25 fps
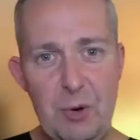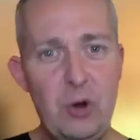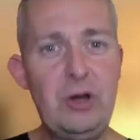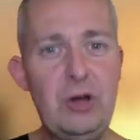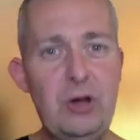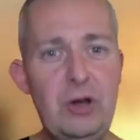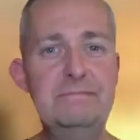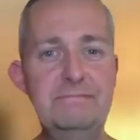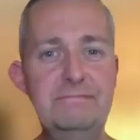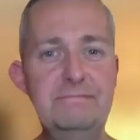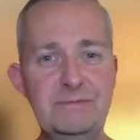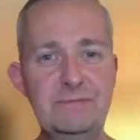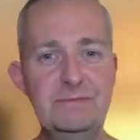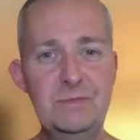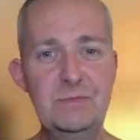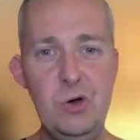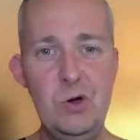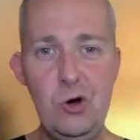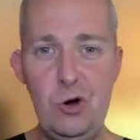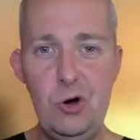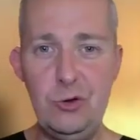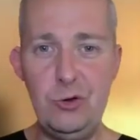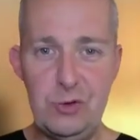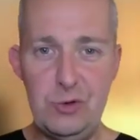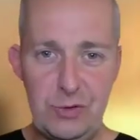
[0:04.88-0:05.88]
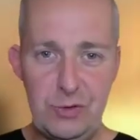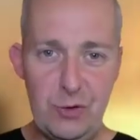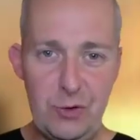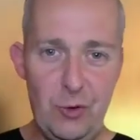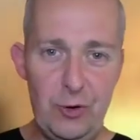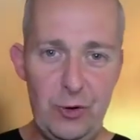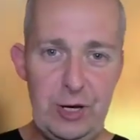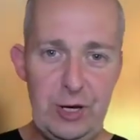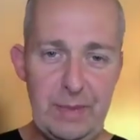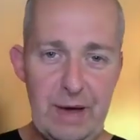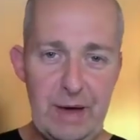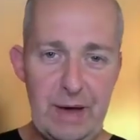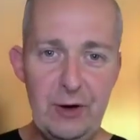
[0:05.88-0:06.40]
book, or you
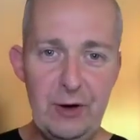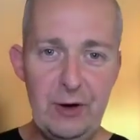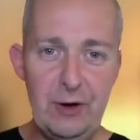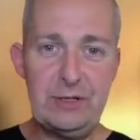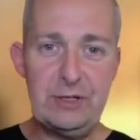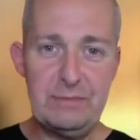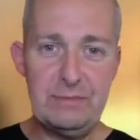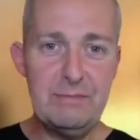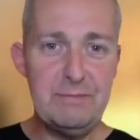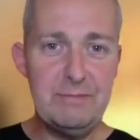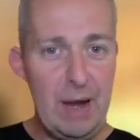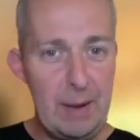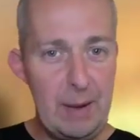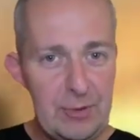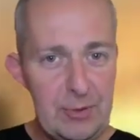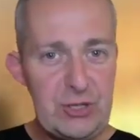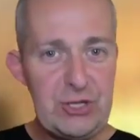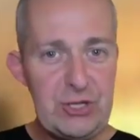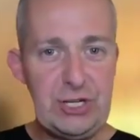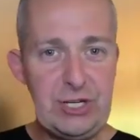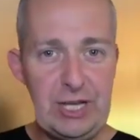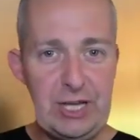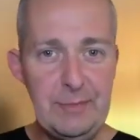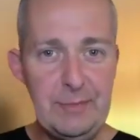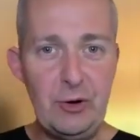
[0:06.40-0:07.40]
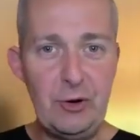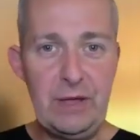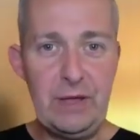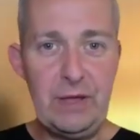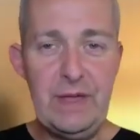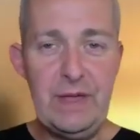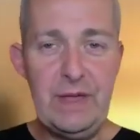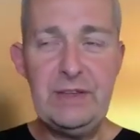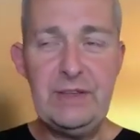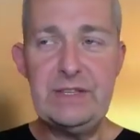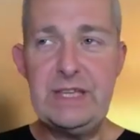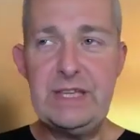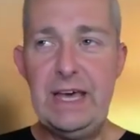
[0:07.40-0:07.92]
thought about publishing a book, and
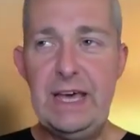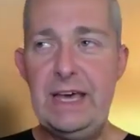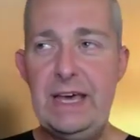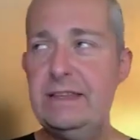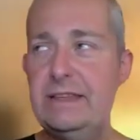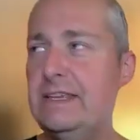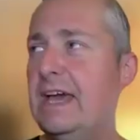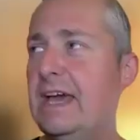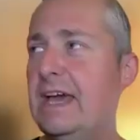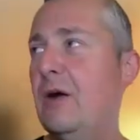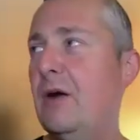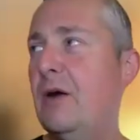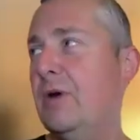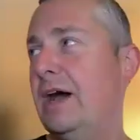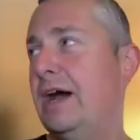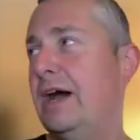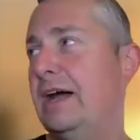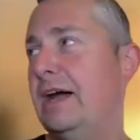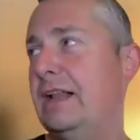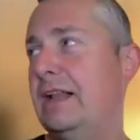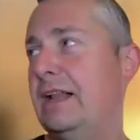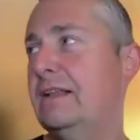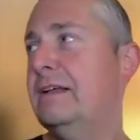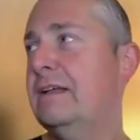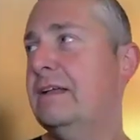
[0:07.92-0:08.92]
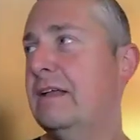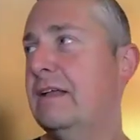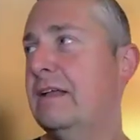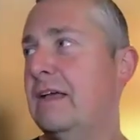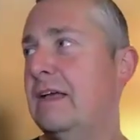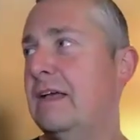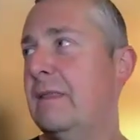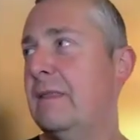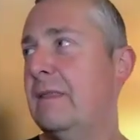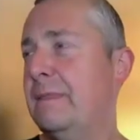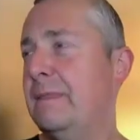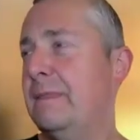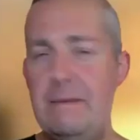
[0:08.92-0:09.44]
then you said, yeah, well,
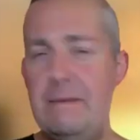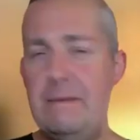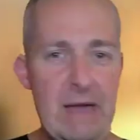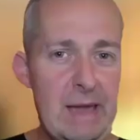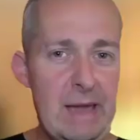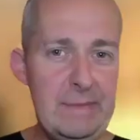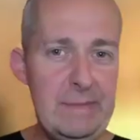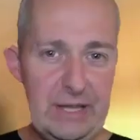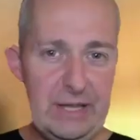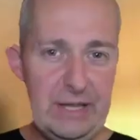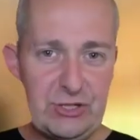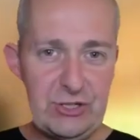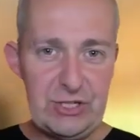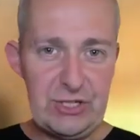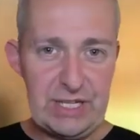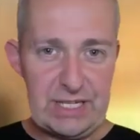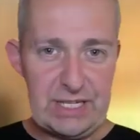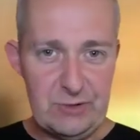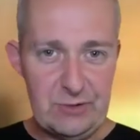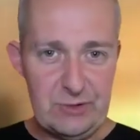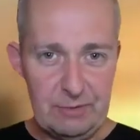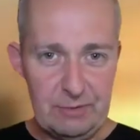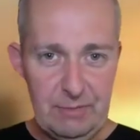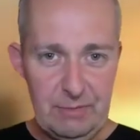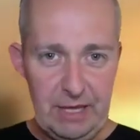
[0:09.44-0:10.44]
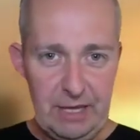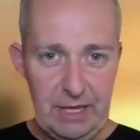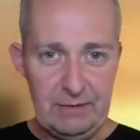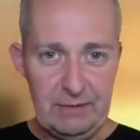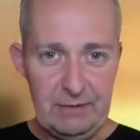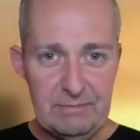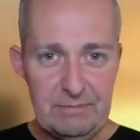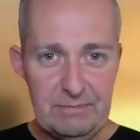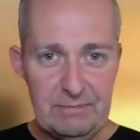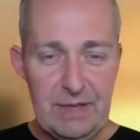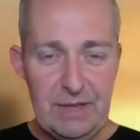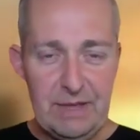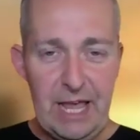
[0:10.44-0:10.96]
maybe it's just not me.
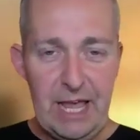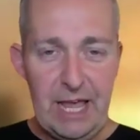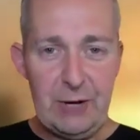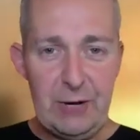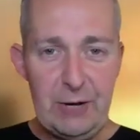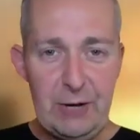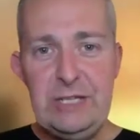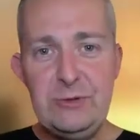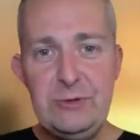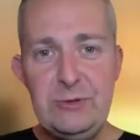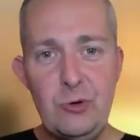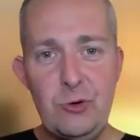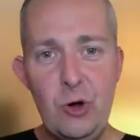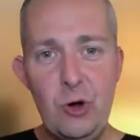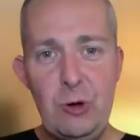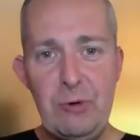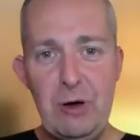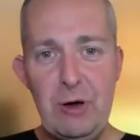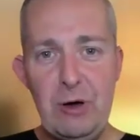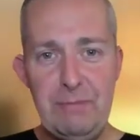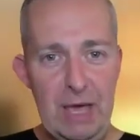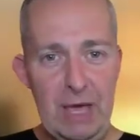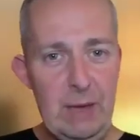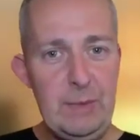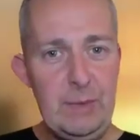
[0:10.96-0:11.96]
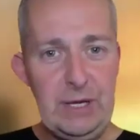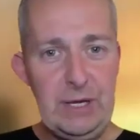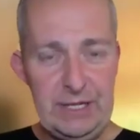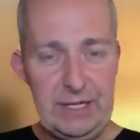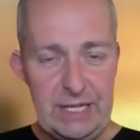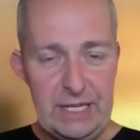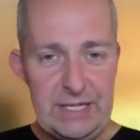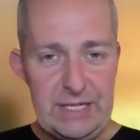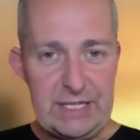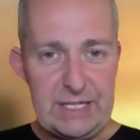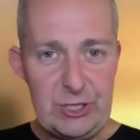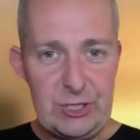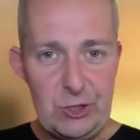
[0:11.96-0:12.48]
And we need to talk about maybe it
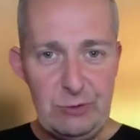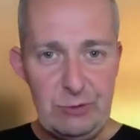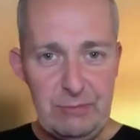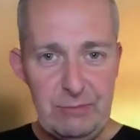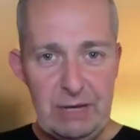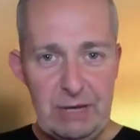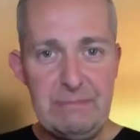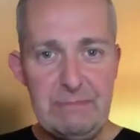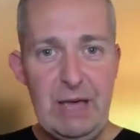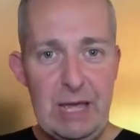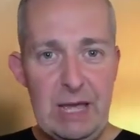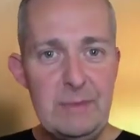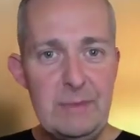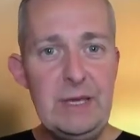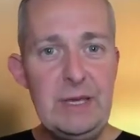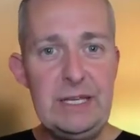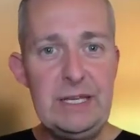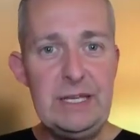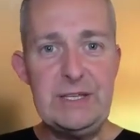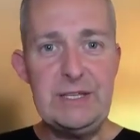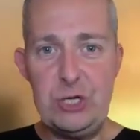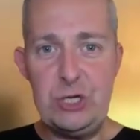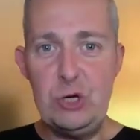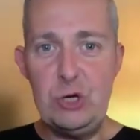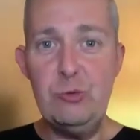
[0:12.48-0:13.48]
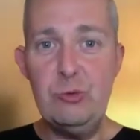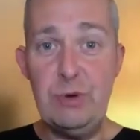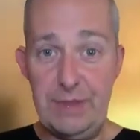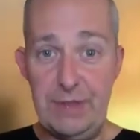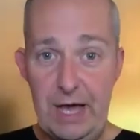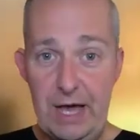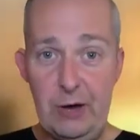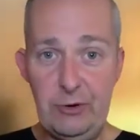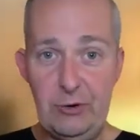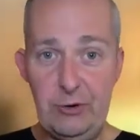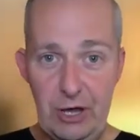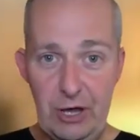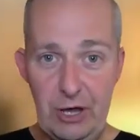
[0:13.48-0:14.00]
is you, but maybe it is you
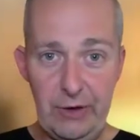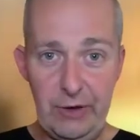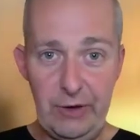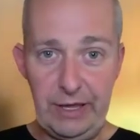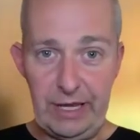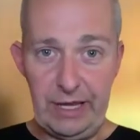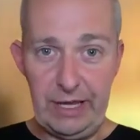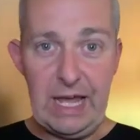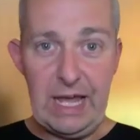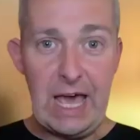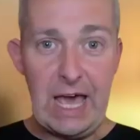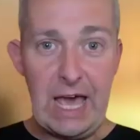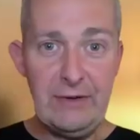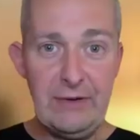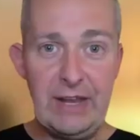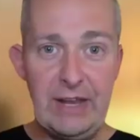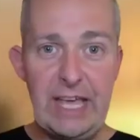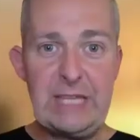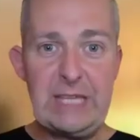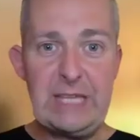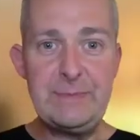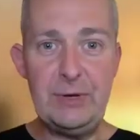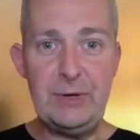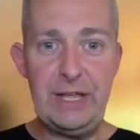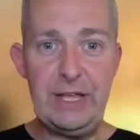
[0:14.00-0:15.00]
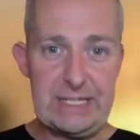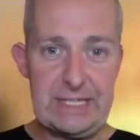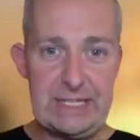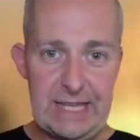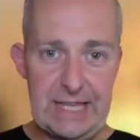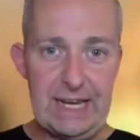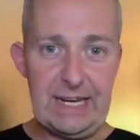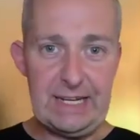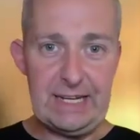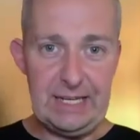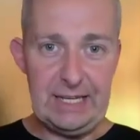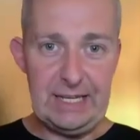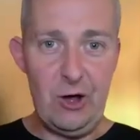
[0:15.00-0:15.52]
without knowing. And I have an expert
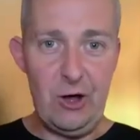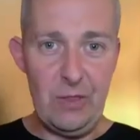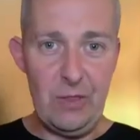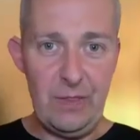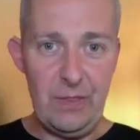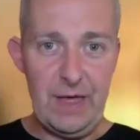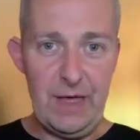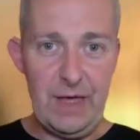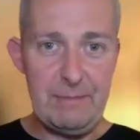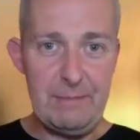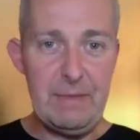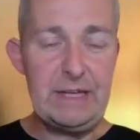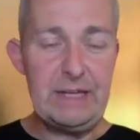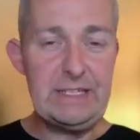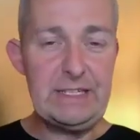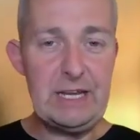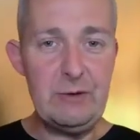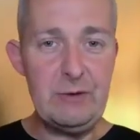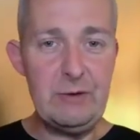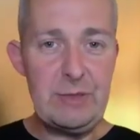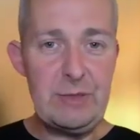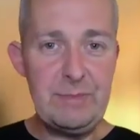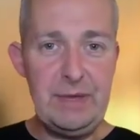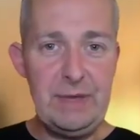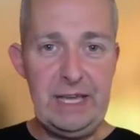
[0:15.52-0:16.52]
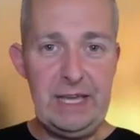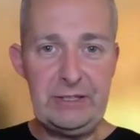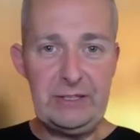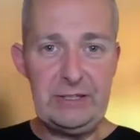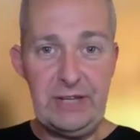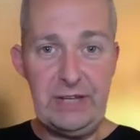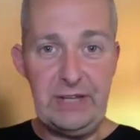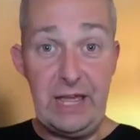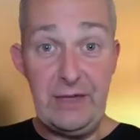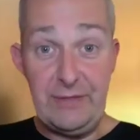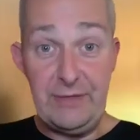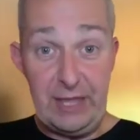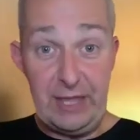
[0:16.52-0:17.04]
exactly on that matter with me here
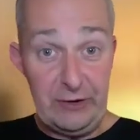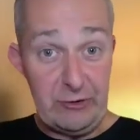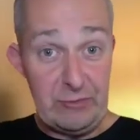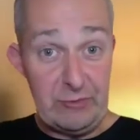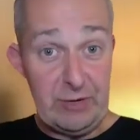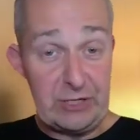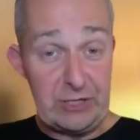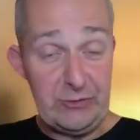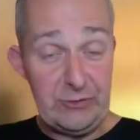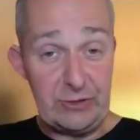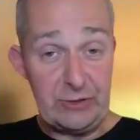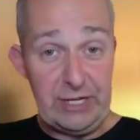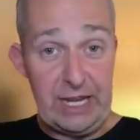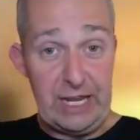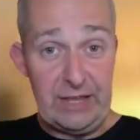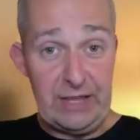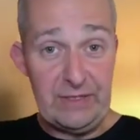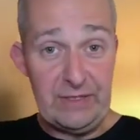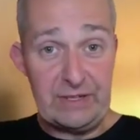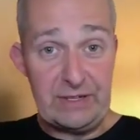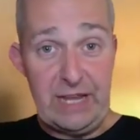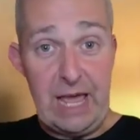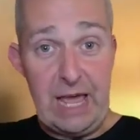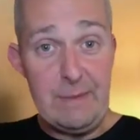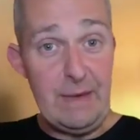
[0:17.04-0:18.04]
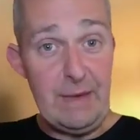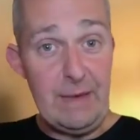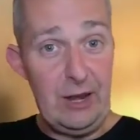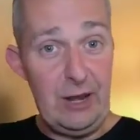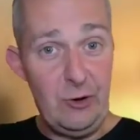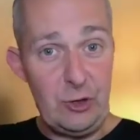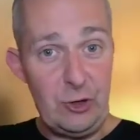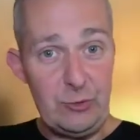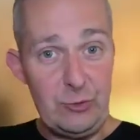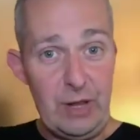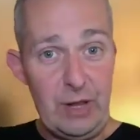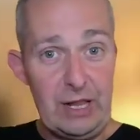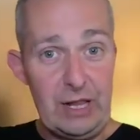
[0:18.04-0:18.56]
today. Thank you very much for taking the time.
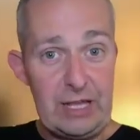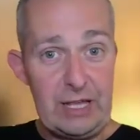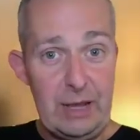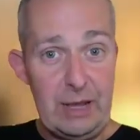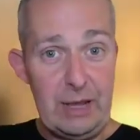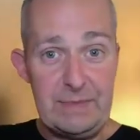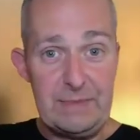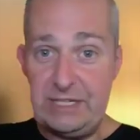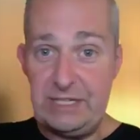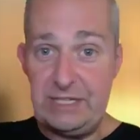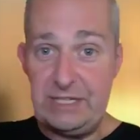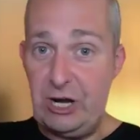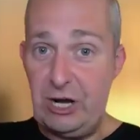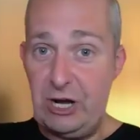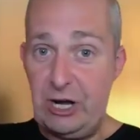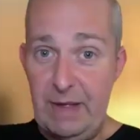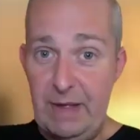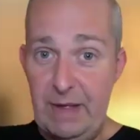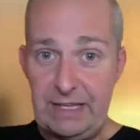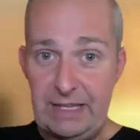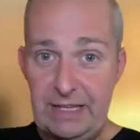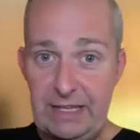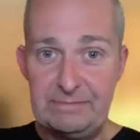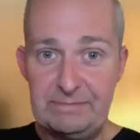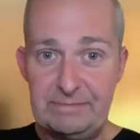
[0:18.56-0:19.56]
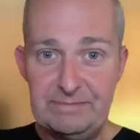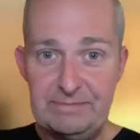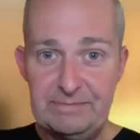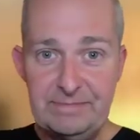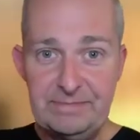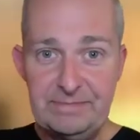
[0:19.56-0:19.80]
Hello and welcome, Sierra Melcher.